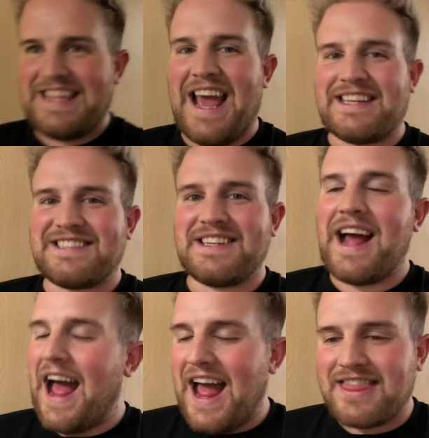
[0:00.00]
Yes,
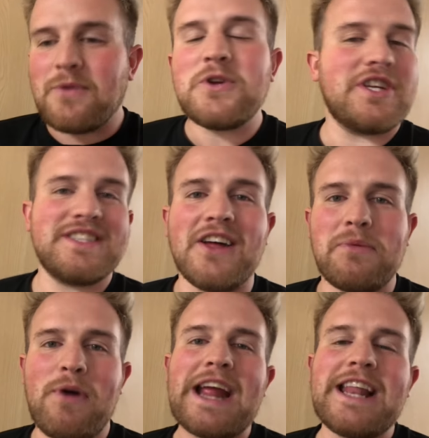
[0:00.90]
I think we should start
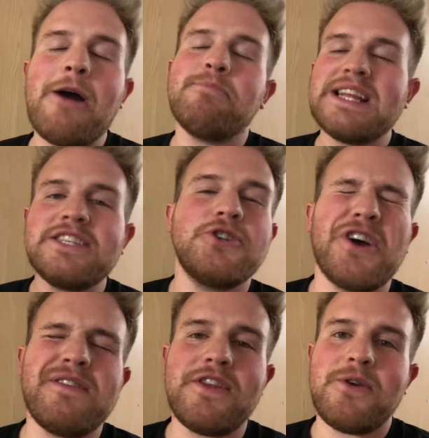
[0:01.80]
the prank now. Please
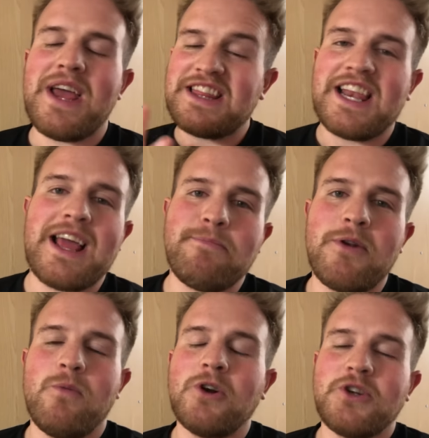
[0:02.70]
enjoy the video, hit the like
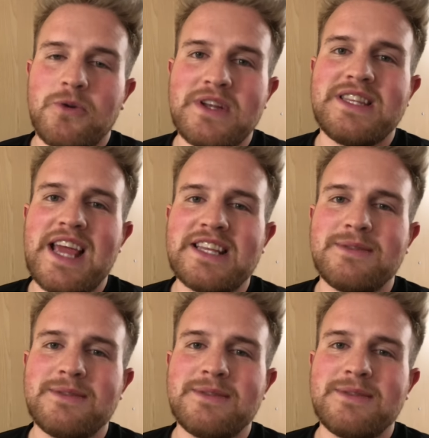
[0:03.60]
button, watch it all the way to the end,